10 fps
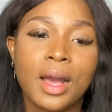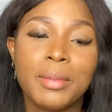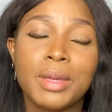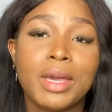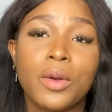
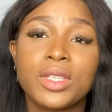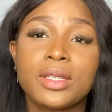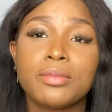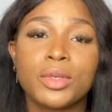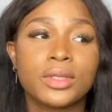Maybe I
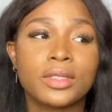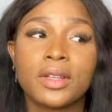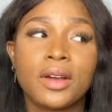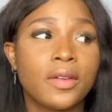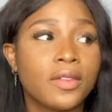wasn't bold
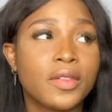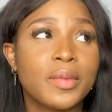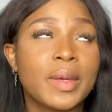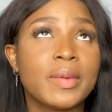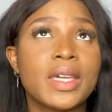enough,
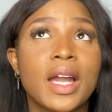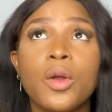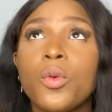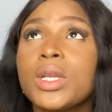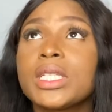maybe I
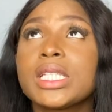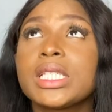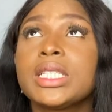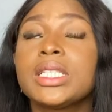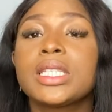
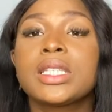wasn't